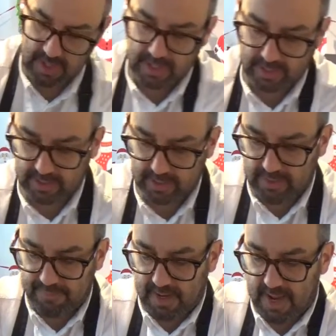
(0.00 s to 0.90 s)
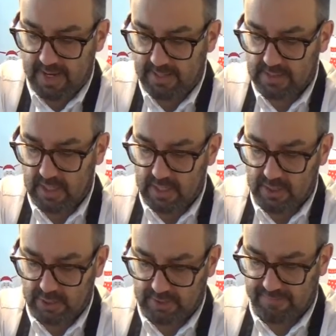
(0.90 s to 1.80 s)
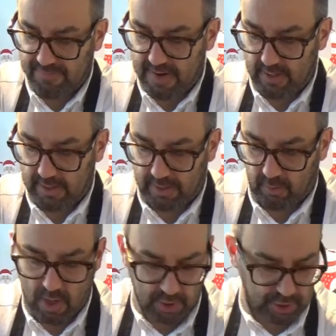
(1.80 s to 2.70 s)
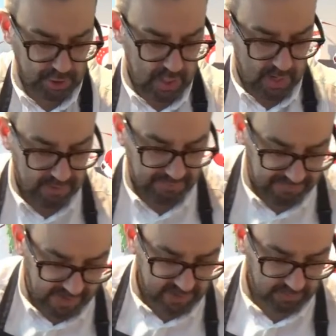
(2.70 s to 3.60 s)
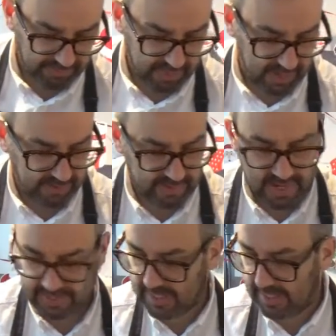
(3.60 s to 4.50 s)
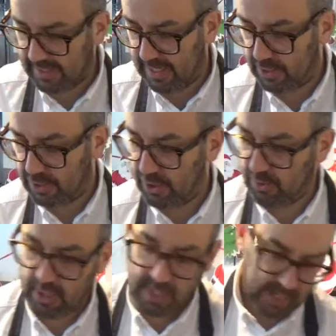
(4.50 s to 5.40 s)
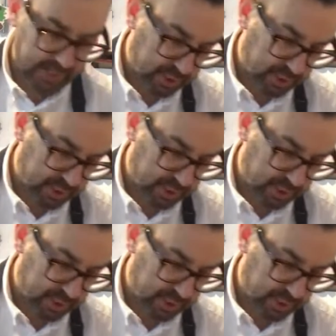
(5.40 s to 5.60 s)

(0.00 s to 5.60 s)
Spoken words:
I'm going to give my hands just a final little wash. The final thing that I need to do is